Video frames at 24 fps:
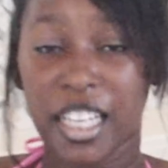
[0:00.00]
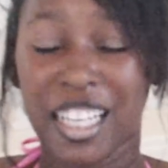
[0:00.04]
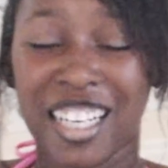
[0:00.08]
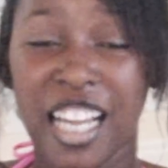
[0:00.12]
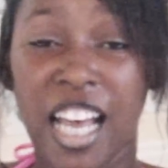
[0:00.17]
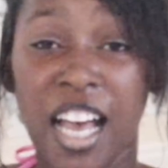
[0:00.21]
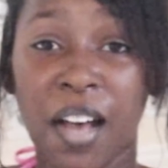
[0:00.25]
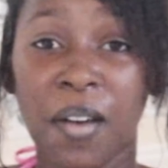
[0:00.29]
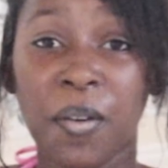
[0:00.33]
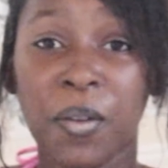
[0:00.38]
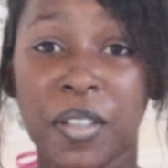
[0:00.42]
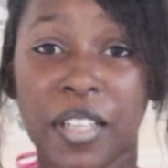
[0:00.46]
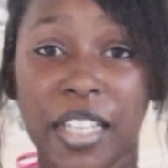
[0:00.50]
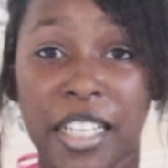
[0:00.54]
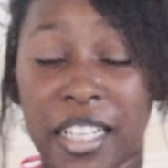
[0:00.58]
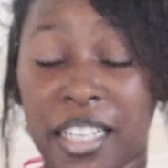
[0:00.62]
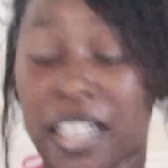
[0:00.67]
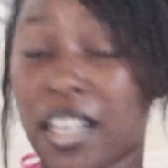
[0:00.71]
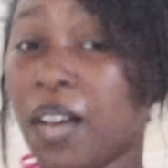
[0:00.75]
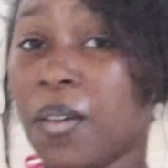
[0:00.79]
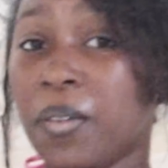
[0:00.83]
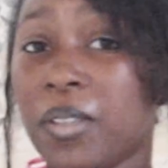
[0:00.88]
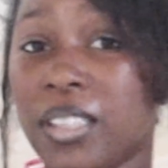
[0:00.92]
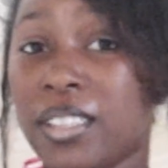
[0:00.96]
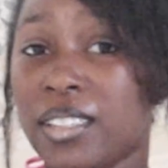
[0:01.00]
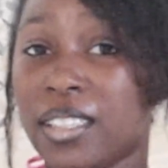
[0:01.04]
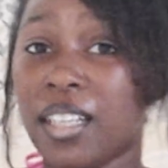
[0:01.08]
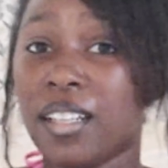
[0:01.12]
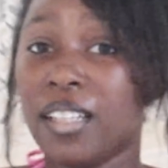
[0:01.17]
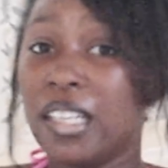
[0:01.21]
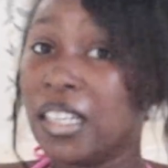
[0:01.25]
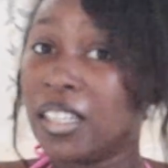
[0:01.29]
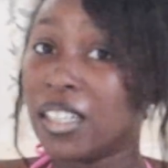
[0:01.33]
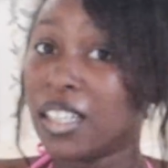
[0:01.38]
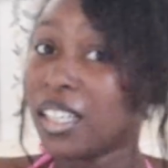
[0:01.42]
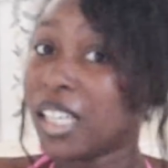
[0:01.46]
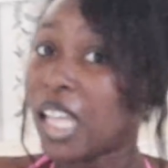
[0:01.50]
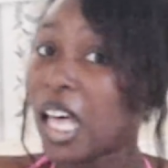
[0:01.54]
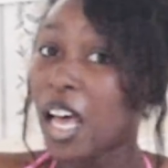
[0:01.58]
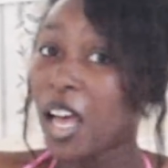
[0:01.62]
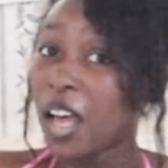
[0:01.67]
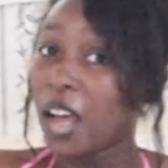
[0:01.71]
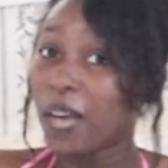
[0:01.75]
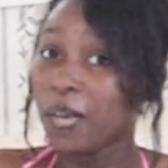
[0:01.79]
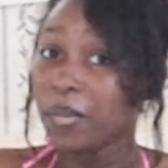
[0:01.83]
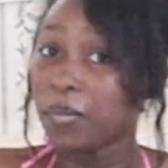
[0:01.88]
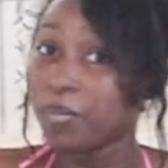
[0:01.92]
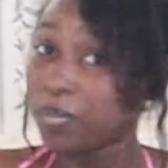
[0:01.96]
and I and I was selling a
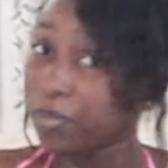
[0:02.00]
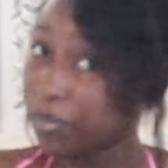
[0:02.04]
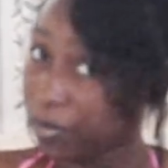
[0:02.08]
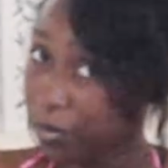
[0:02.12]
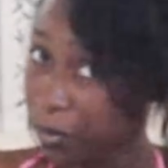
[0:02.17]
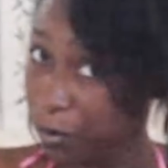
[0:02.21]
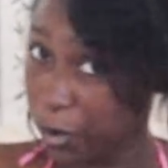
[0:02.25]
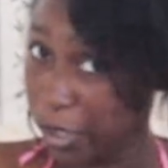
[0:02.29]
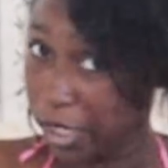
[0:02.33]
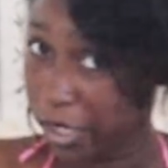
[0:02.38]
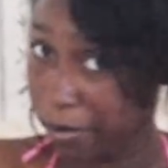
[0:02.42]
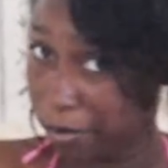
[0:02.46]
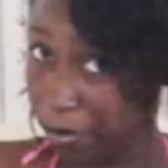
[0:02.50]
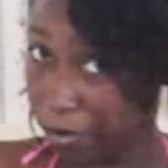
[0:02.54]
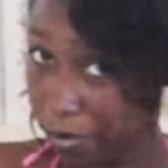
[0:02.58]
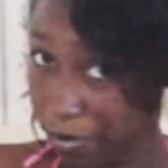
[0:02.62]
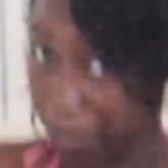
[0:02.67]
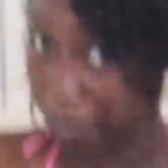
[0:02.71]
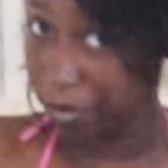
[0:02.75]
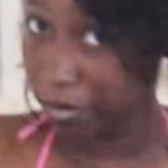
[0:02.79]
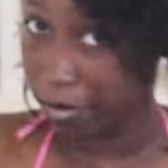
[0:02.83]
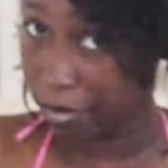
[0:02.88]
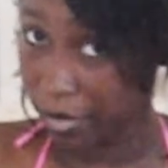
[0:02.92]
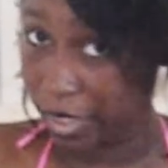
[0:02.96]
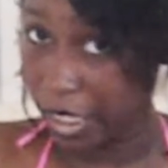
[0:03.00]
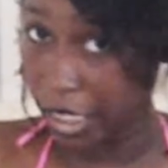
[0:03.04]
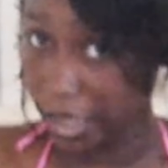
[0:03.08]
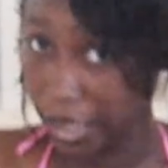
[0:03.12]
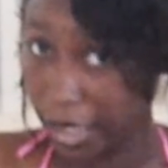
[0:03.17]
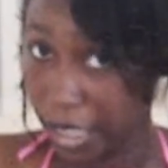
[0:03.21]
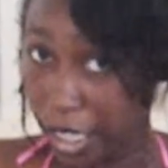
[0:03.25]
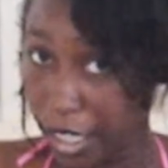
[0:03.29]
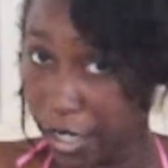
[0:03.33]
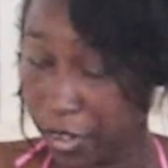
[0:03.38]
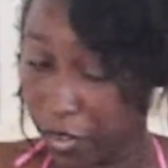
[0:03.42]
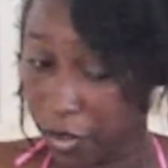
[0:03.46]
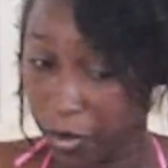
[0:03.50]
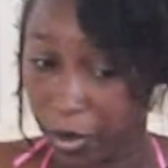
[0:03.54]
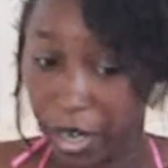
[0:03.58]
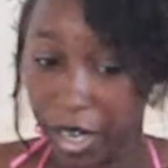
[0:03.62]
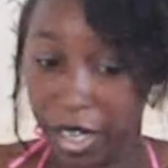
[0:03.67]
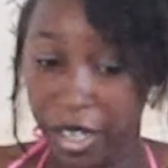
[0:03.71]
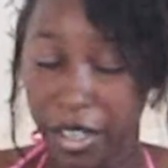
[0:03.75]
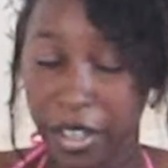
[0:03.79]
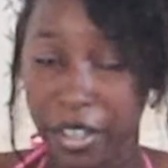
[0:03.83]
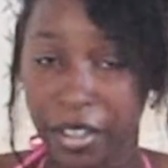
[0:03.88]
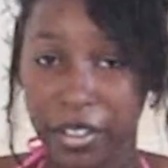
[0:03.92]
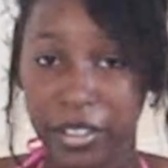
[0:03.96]
lot with these hands
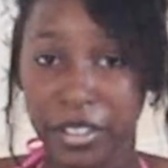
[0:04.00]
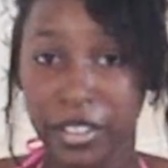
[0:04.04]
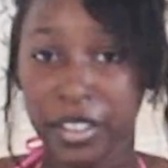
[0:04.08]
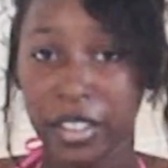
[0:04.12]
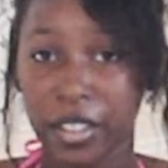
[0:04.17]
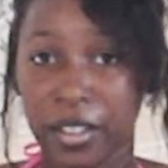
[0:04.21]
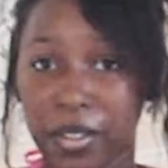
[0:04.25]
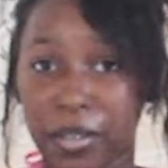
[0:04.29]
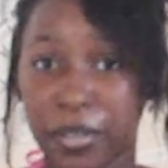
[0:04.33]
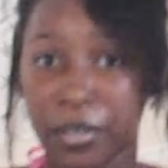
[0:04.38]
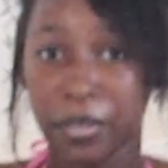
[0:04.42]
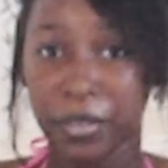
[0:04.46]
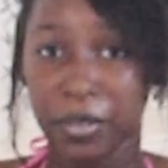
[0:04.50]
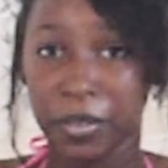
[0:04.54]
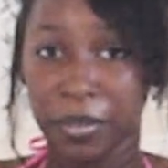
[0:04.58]
right here. So